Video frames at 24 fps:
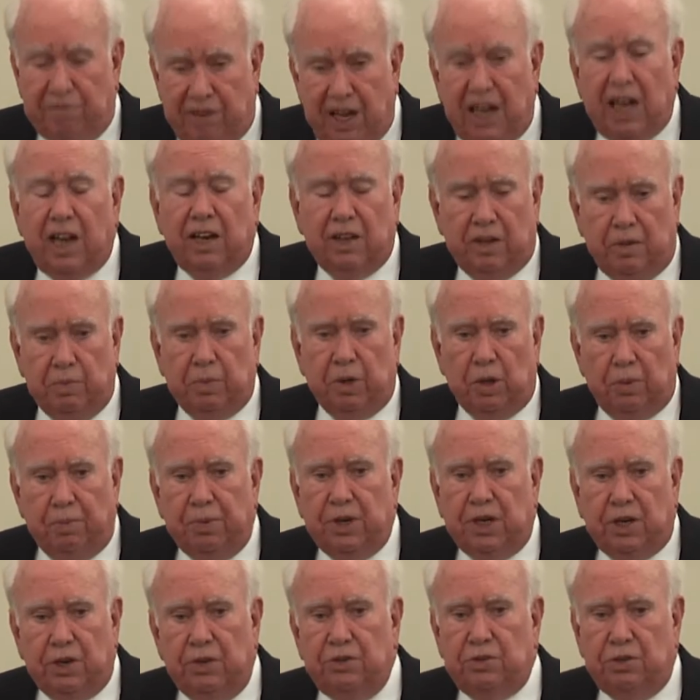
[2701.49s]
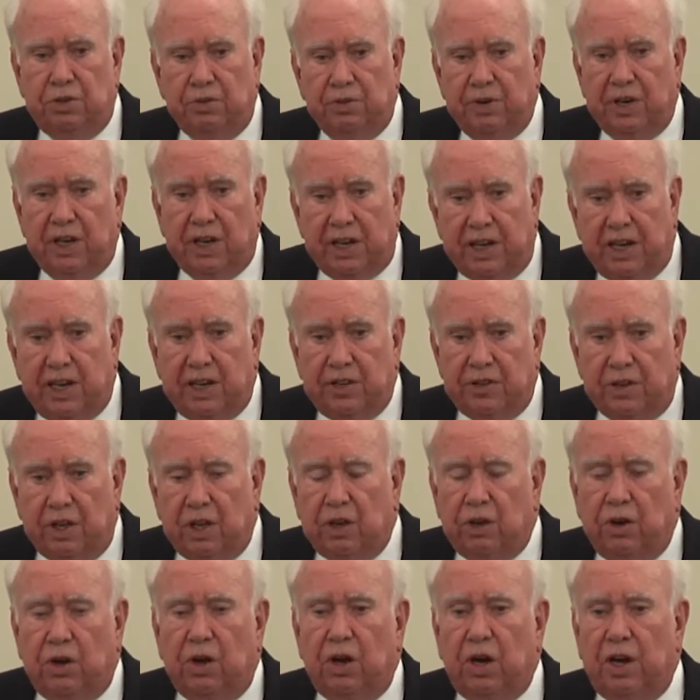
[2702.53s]
valuable because you really, the
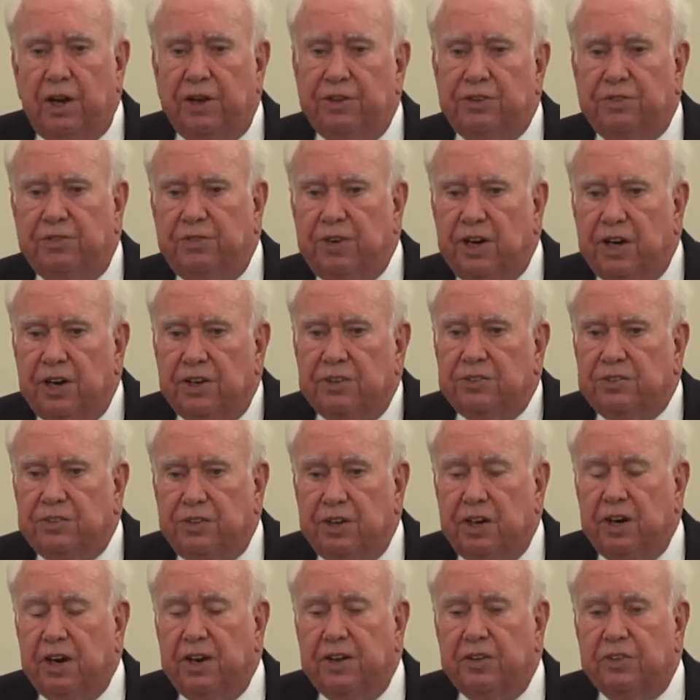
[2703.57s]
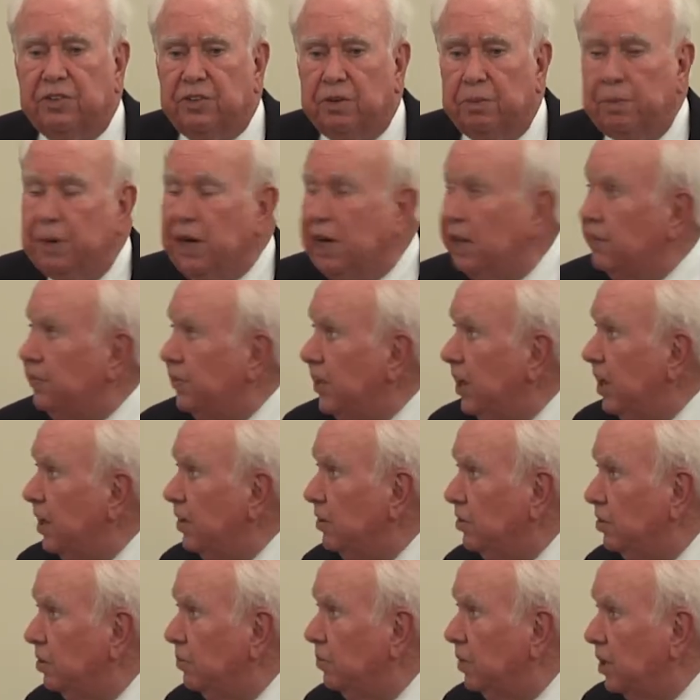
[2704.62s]
law is very serious about that
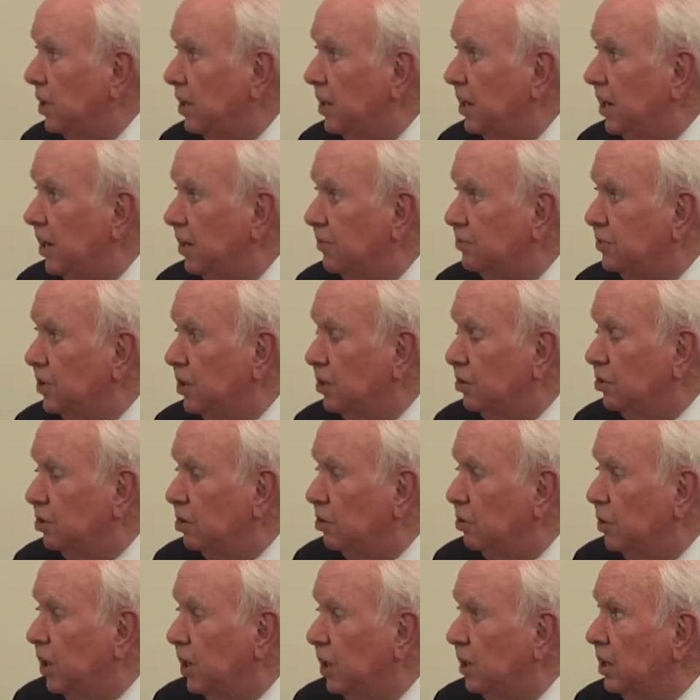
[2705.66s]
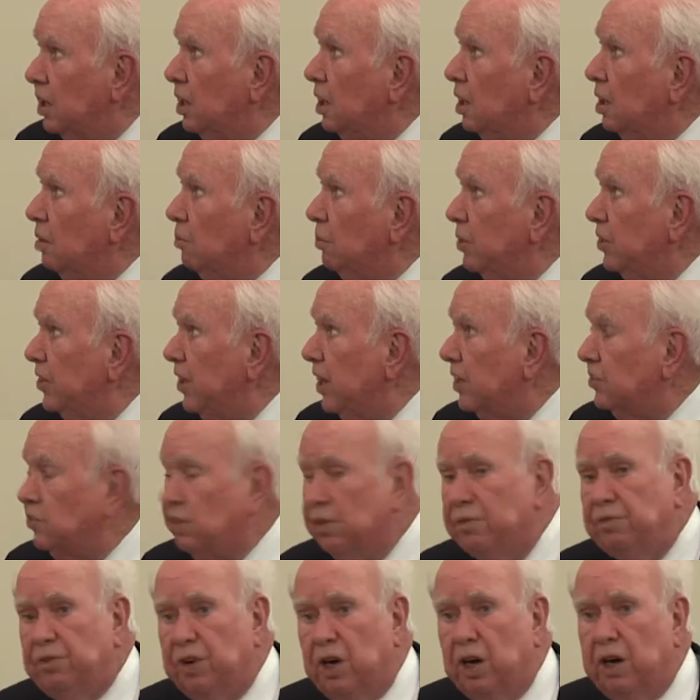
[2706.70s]
and you really have to do it. But that's
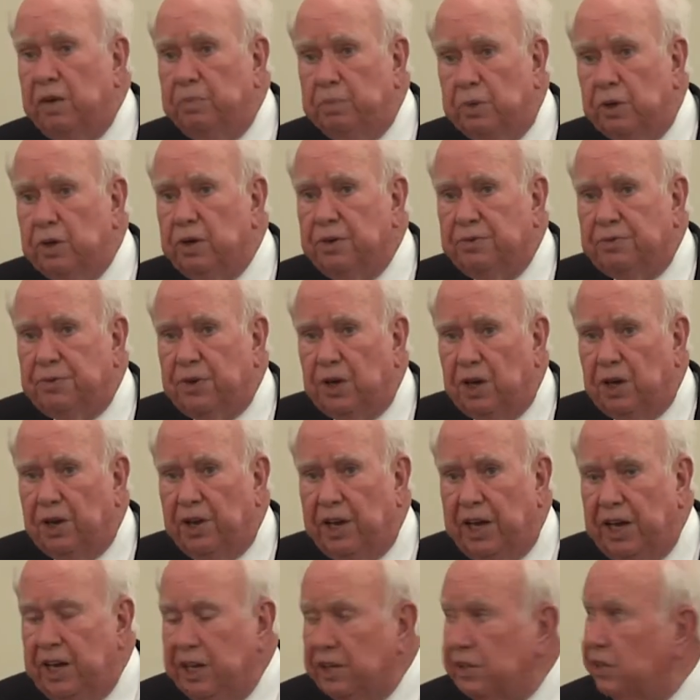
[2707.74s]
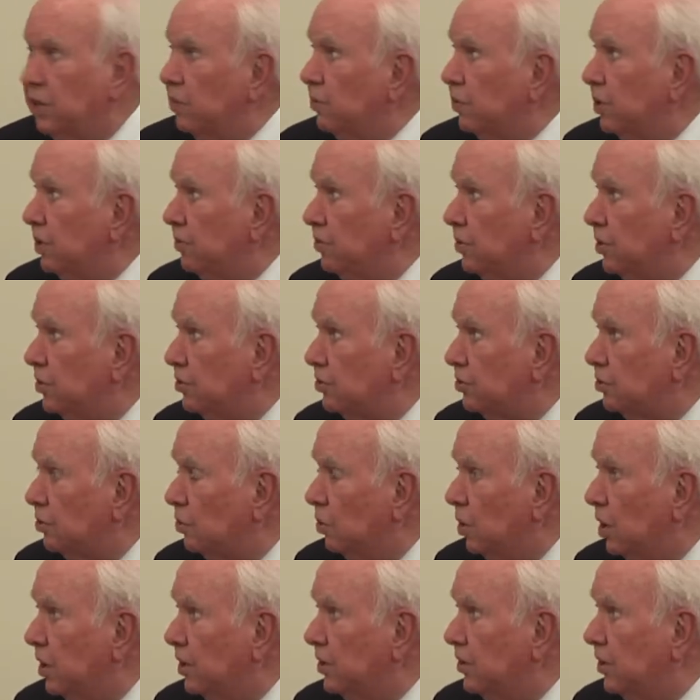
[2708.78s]
a very beautiful lake that we've
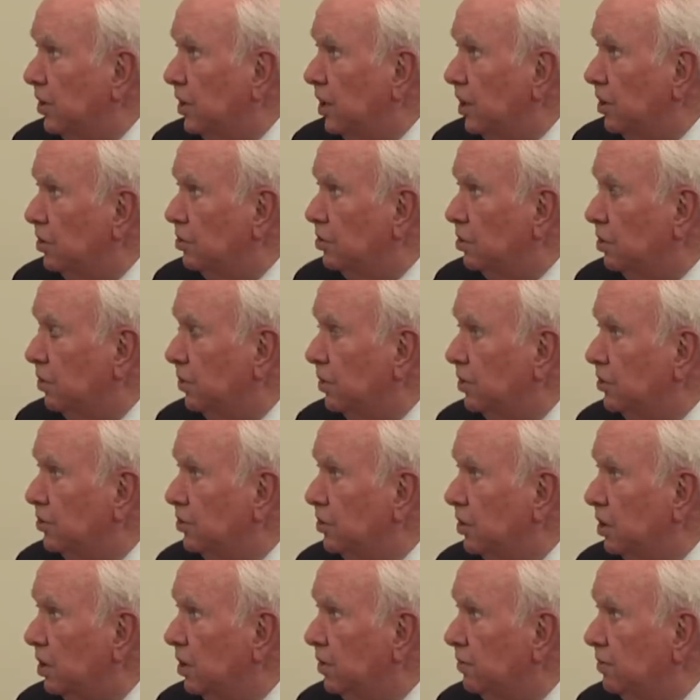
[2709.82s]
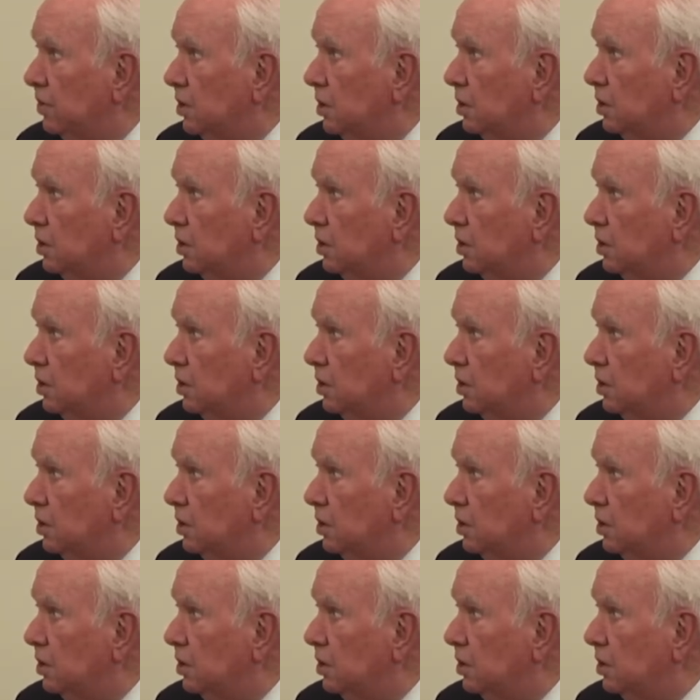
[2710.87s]
restored in the nature reserve.